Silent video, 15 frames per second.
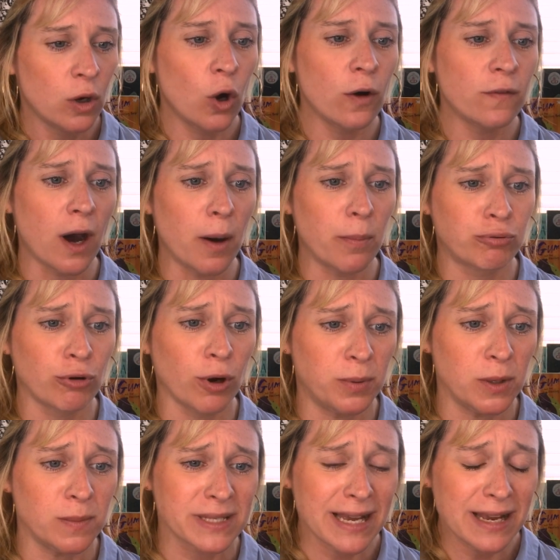of our
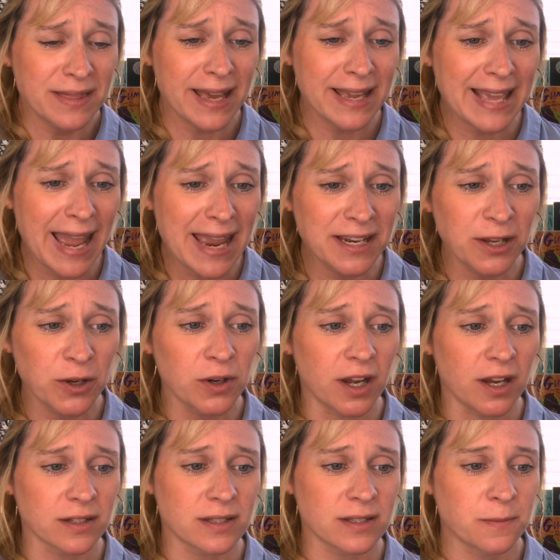problems. They're gaining on
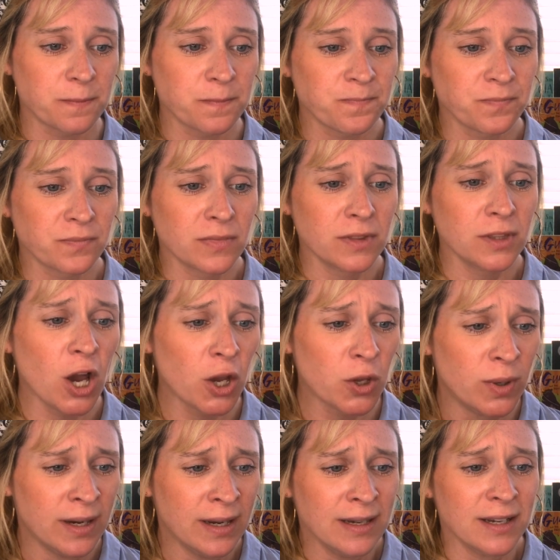us."
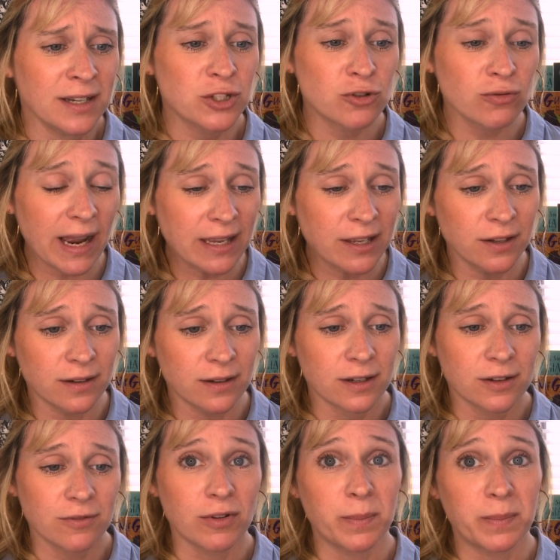"No dragon,"
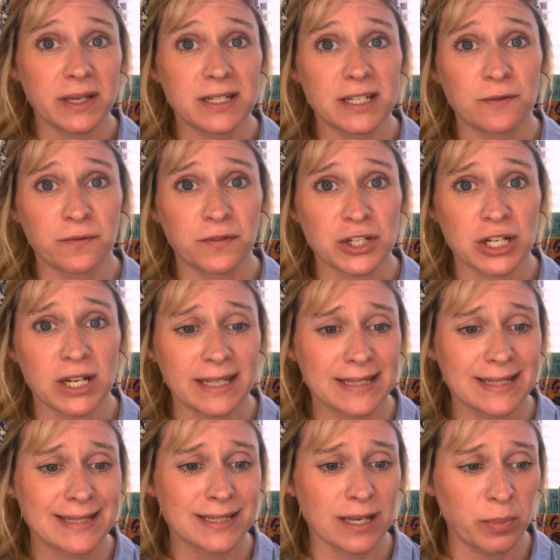repeated Fishlegs
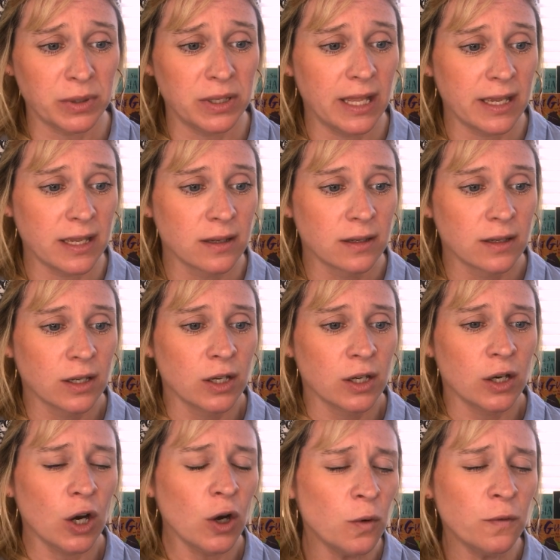stubbornly.
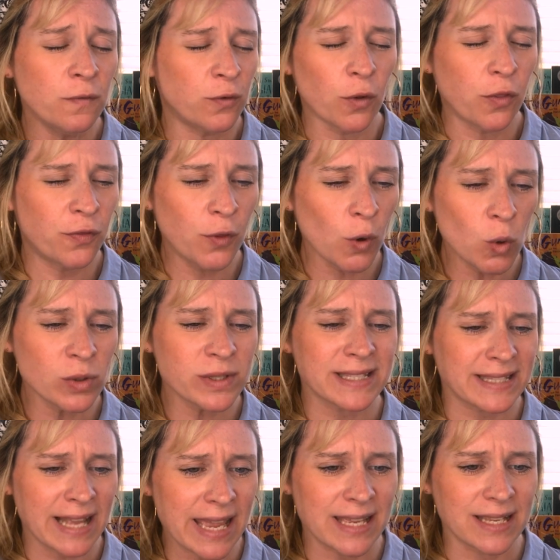"Oh, for Thor's
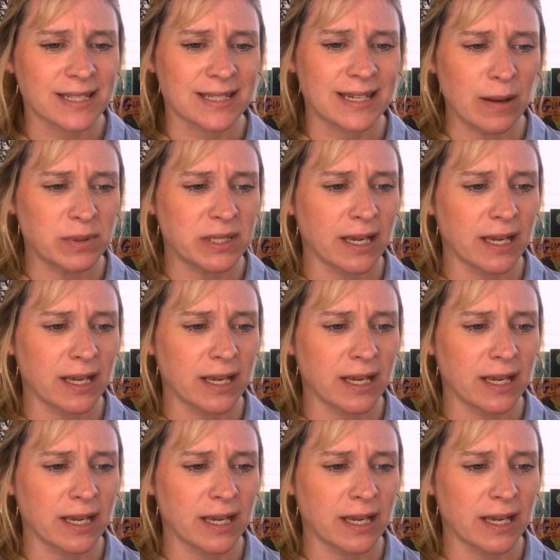sake," snapped